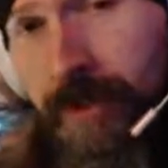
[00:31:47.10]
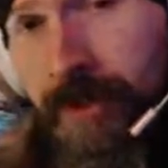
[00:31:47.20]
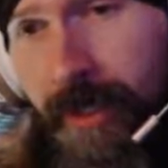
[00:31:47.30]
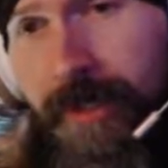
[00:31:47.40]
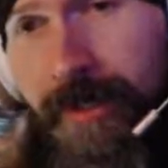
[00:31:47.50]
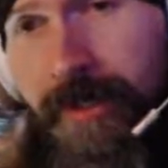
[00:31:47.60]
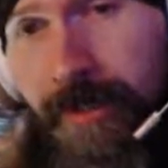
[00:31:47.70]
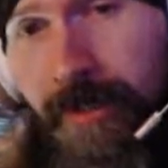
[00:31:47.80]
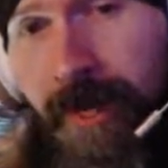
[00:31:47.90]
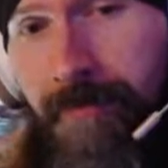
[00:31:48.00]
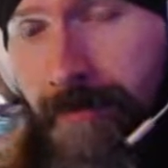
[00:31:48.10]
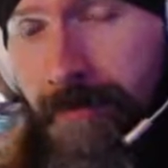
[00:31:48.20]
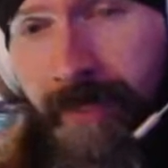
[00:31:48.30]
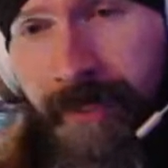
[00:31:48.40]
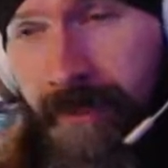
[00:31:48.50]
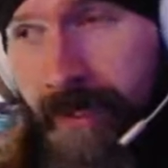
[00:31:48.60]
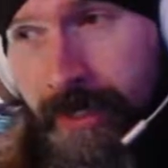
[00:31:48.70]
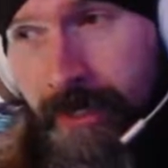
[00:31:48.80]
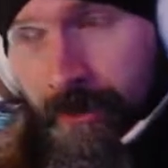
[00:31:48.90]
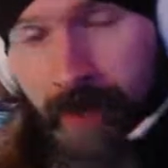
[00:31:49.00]
a lot of things that are happening. Like, I
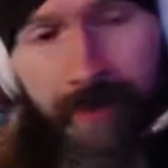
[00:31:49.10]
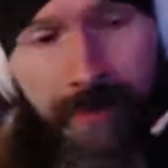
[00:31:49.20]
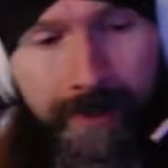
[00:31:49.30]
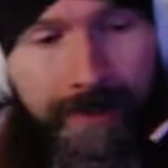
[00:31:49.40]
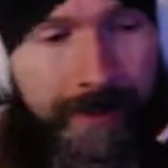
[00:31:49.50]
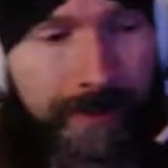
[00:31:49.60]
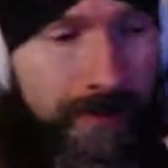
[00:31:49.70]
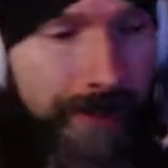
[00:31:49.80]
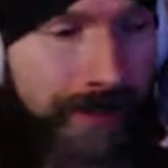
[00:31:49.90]
swear we're living in a Twilight